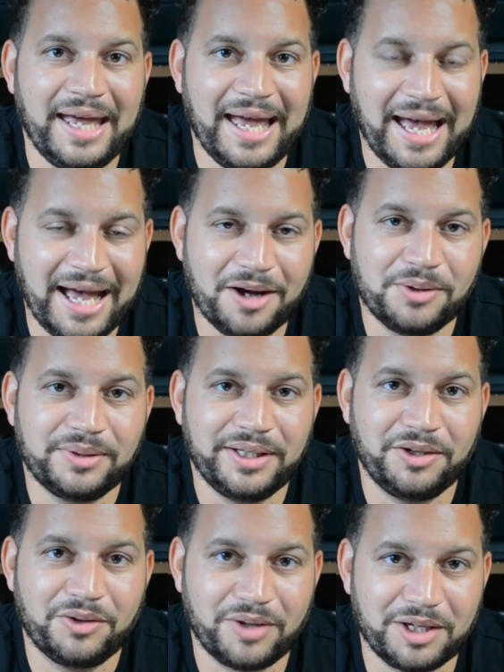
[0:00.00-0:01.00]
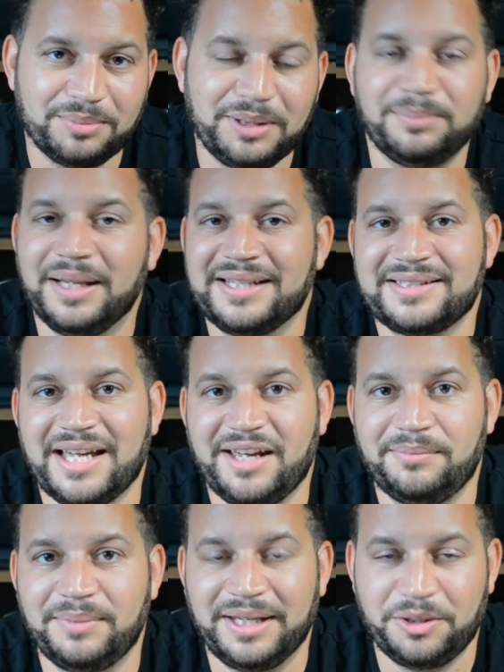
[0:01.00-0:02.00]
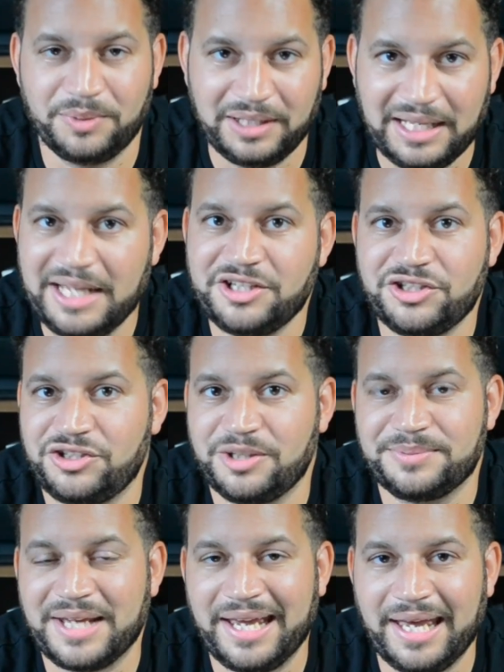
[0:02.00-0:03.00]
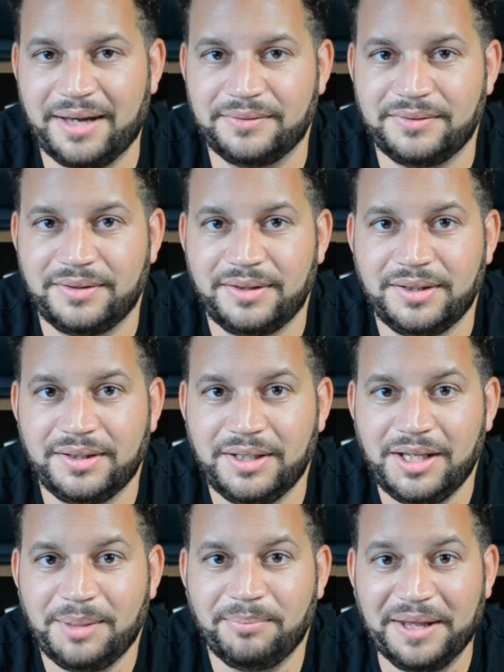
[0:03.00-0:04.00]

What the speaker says: how incredibly blessed I am by the relationships I have,